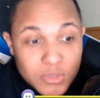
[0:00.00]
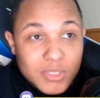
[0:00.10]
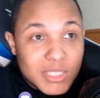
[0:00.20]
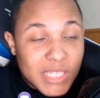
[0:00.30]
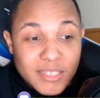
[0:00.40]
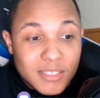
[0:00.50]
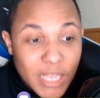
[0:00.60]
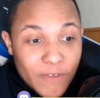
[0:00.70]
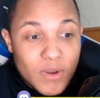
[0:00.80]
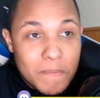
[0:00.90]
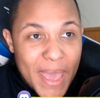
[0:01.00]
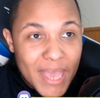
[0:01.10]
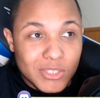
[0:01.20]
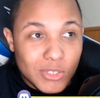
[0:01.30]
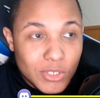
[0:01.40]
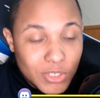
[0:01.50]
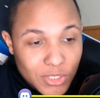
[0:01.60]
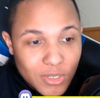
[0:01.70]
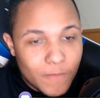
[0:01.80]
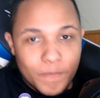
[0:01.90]
6 different masters,
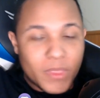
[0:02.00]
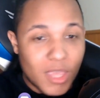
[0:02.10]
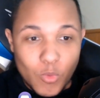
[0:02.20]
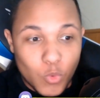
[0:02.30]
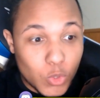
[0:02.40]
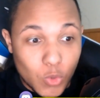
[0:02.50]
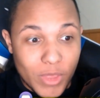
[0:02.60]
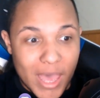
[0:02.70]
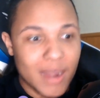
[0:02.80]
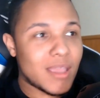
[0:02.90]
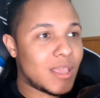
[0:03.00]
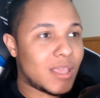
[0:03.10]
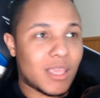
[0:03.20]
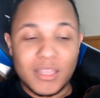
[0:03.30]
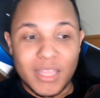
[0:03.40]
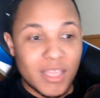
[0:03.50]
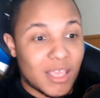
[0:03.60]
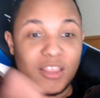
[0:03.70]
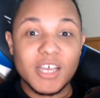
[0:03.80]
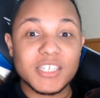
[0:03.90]
he will do that.
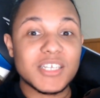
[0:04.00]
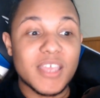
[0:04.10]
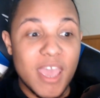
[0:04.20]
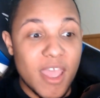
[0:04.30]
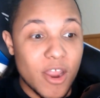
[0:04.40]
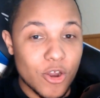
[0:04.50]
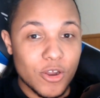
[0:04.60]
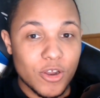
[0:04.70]
He doesn't care.